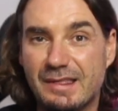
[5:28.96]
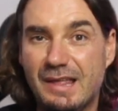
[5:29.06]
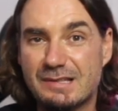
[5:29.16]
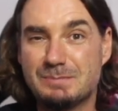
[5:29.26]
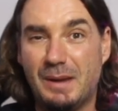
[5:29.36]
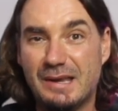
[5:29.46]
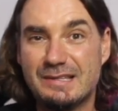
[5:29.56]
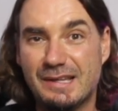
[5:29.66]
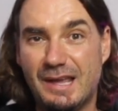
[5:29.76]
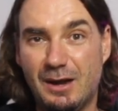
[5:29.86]
that's
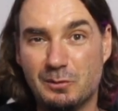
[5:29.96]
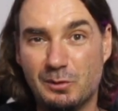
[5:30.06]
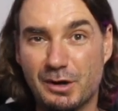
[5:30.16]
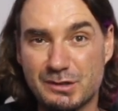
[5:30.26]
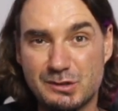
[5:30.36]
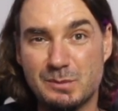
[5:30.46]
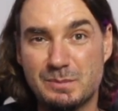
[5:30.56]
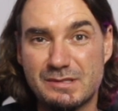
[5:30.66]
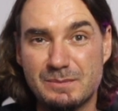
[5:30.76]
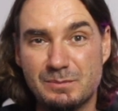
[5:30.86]
basically how it works.
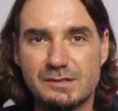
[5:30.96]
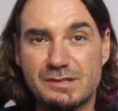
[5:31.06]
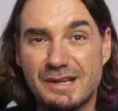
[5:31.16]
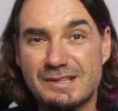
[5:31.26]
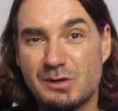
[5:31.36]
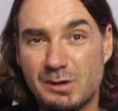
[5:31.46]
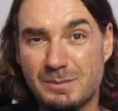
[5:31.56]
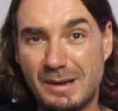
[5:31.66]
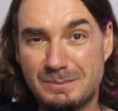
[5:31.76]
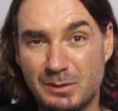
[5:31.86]
Super simple. So let's talk
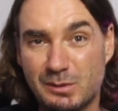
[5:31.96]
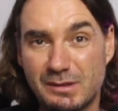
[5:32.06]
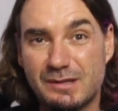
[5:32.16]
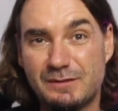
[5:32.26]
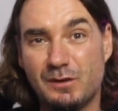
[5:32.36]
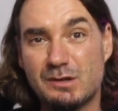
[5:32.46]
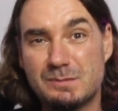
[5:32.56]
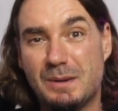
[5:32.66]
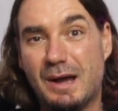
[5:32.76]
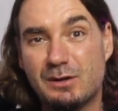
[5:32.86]
about building this
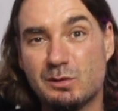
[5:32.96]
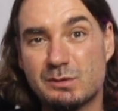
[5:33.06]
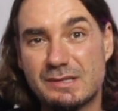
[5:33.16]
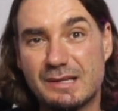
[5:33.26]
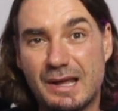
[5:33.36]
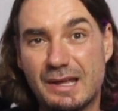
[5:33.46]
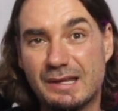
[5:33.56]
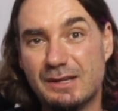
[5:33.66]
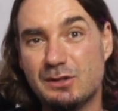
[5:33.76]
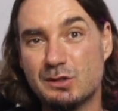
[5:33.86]
first bar chord today and
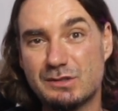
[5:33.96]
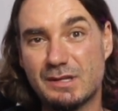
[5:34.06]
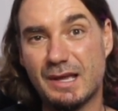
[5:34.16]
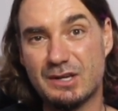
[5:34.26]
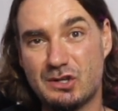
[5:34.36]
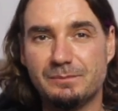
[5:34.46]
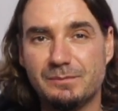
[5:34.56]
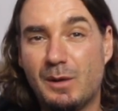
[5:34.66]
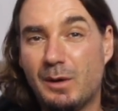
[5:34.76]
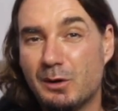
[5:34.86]
getting used to that shape.
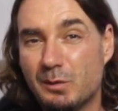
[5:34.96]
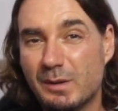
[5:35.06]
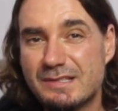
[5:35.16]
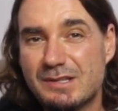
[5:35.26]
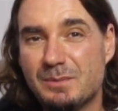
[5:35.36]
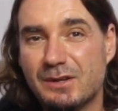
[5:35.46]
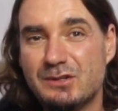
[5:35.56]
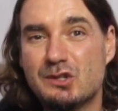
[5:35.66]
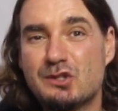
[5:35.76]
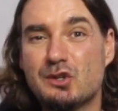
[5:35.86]
Now, I always tell my
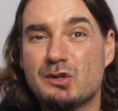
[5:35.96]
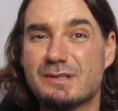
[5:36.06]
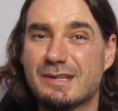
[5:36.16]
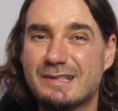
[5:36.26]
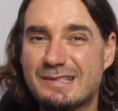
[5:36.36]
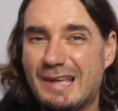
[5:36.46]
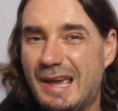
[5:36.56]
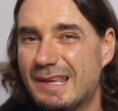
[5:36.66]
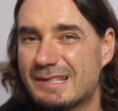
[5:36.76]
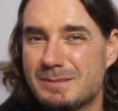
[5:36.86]
new students that it
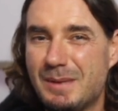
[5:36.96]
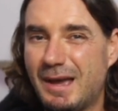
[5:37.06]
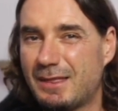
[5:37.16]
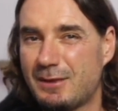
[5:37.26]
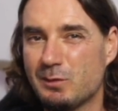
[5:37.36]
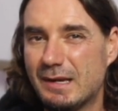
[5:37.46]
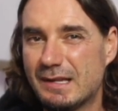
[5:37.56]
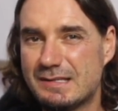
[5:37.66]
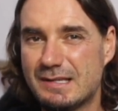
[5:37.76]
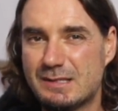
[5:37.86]
takes about 3
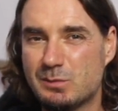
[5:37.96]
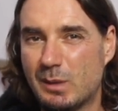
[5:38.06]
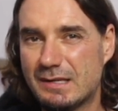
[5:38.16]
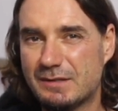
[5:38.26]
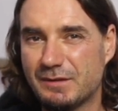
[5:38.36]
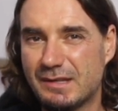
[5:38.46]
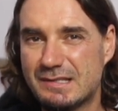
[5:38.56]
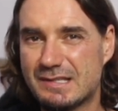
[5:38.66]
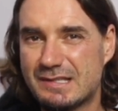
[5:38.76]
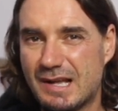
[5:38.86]
to 6 weeks for these
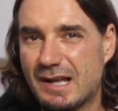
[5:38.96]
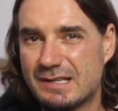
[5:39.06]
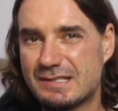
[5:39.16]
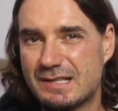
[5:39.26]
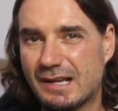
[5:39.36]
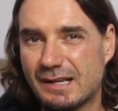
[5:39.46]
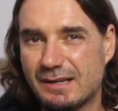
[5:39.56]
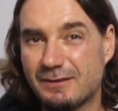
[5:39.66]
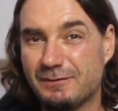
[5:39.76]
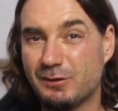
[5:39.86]
to start to settle
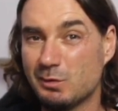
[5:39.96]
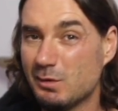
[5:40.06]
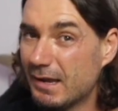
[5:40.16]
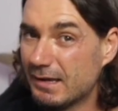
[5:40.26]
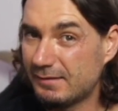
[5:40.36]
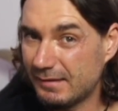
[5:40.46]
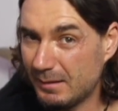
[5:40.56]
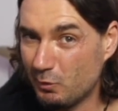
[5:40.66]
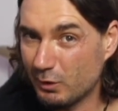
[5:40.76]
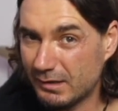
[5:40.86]
in and feel
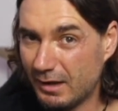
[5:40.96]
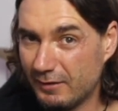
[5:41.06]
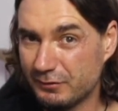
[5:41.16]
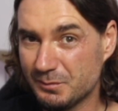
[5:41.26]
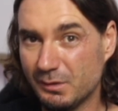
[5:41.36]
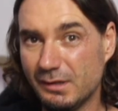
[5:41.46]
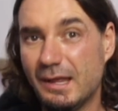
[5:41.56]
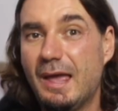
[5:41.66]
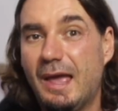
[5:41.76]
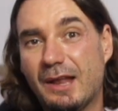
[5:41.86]
somewhat comfortable,
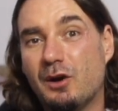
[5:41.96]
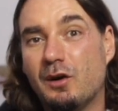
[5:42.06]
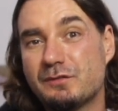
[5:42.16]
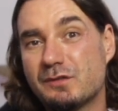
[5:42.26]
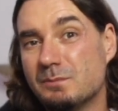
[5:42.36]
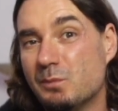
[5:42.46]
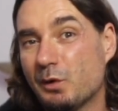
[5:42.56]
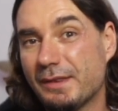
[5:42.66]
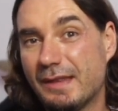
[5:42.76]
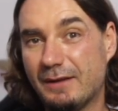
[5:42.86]
and often more
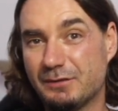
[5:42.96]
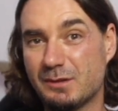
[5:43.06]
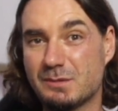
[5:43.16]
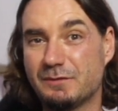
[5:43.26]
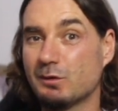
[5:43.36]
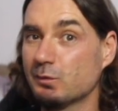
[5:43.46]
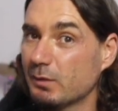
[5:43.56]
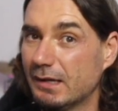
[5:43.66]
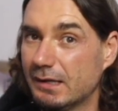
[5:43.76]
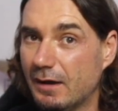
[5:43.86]
than that for them to feel
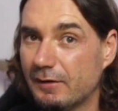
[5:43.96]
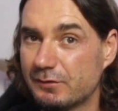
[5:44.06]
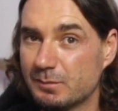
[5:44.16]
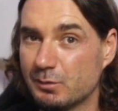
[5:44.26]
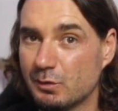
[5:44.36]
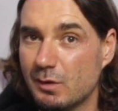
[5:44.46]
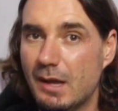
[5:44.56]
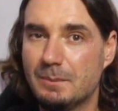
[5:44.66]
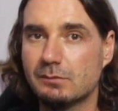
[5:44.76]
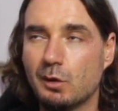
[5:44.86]
really comfortable.
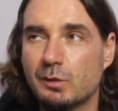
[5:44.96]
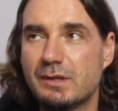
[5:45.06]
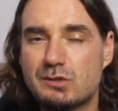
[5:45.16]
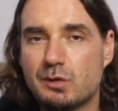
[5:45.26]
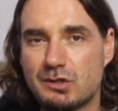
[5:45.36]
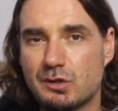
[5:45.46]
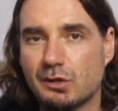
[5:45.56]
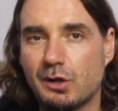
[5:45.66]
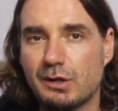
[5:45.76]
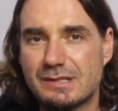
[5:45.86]
But all these tricks you're
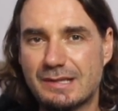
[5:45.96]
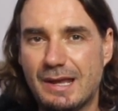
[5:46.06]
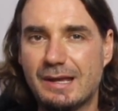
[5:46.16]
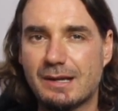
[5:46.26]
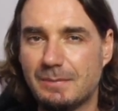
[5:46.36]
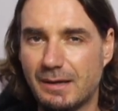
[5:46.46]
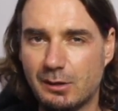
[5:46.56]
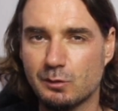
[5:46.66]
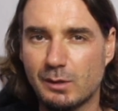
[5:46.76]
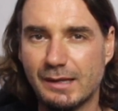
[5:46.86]
learning today are going to make
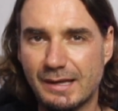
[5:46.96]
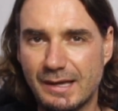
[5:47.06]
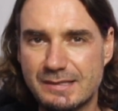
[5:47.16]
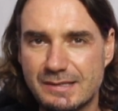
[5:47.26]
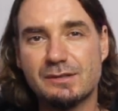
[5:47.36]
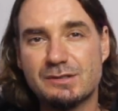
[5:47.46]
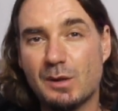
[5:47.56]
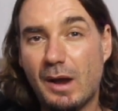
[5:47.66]
it really easy. So I